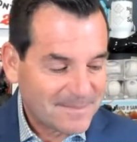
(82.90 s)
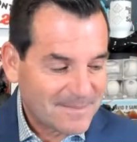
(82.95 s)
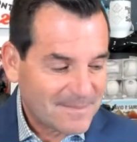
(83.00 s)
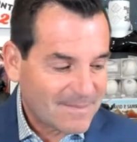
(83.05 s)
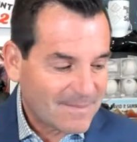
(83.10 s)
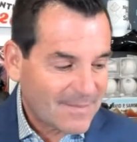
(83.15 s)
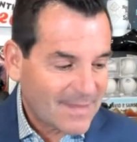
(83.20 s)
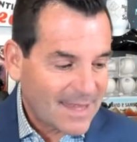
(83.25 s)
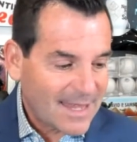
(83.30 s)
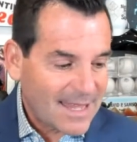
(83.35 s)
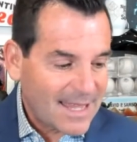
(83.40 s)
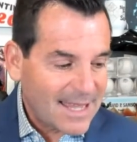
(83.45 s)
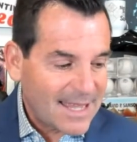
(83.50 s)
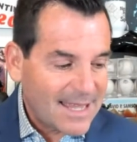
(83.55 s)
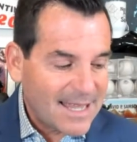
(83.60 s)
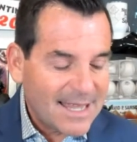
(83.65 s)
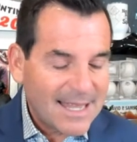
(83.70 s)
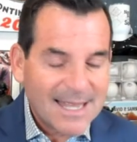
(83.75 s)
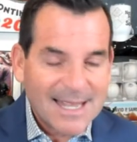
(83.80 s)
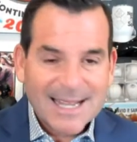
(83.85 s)

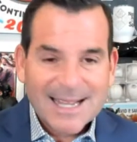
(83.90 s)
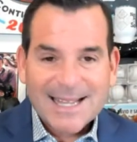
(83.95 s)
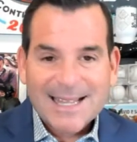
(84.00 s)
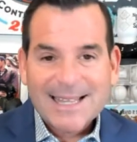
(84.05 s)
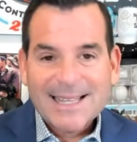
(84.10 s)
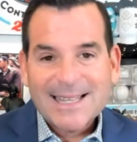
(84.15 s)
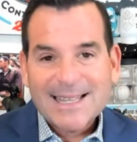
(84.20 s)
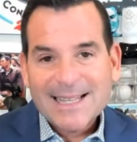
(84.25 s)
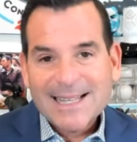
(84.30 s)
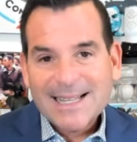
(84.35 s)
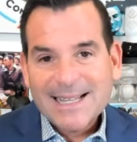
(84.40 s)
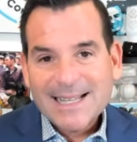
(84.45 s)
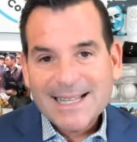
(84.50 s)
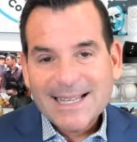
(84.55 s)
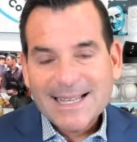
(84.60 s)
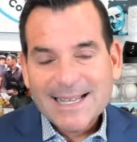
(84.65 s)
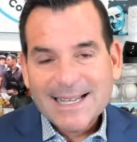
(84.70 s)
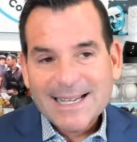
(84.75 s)
(no one is talking)